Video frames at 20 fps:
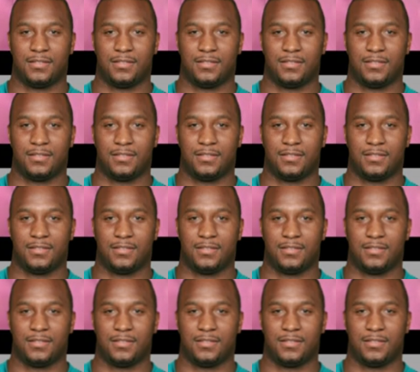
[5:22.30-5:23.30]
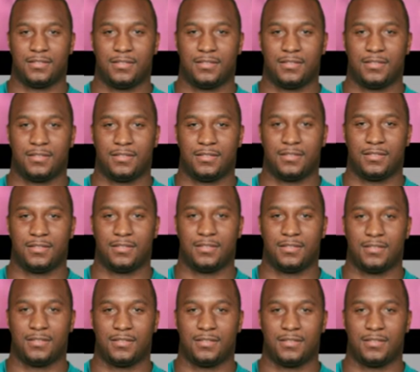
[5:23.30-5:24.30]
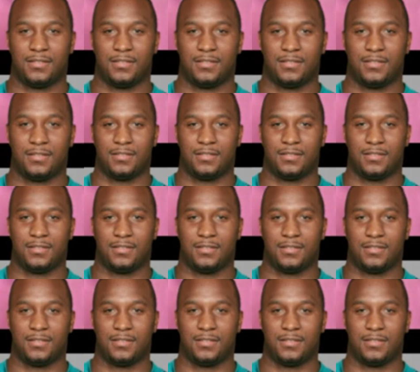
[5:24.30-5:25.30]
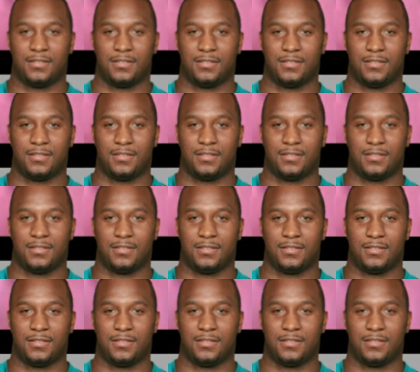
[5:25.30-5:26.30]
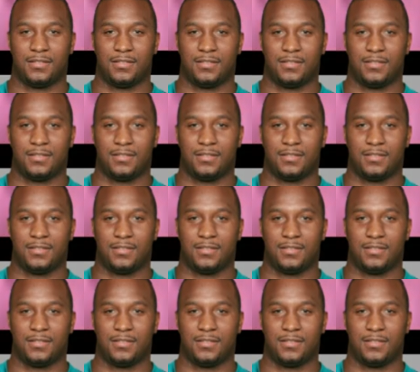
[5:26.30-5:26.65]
(not speaking)